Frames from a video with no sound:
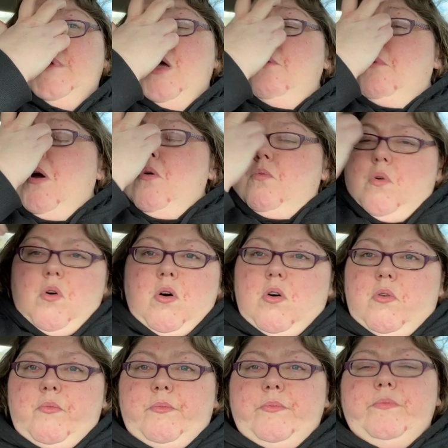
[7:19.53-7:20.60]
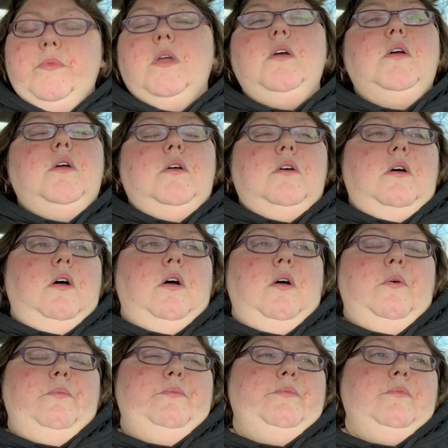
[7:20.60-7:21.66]
a mobile home,
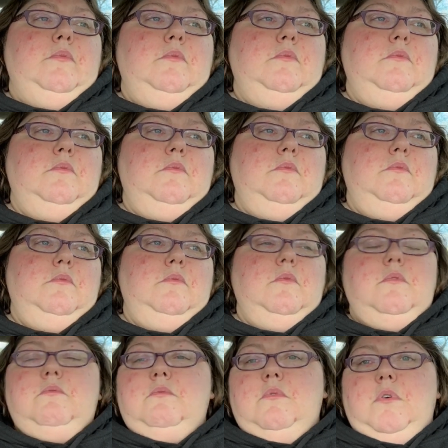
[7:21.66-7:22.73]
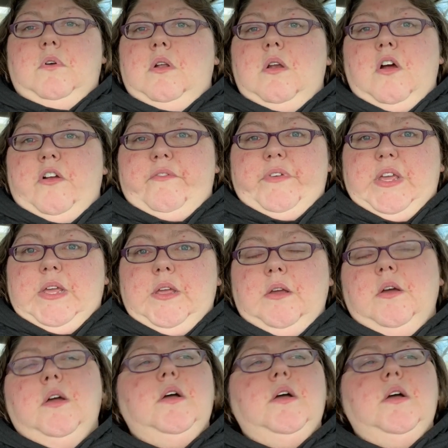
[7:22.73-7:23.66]
um, or an R V.